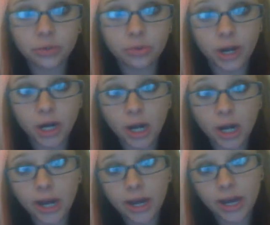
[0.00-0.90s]
to
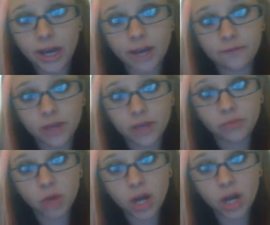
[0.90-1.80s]
where I have
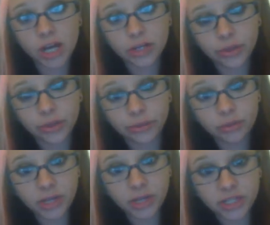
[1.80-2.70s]
a rod
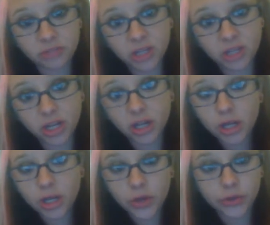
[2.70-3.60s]
through my tibia,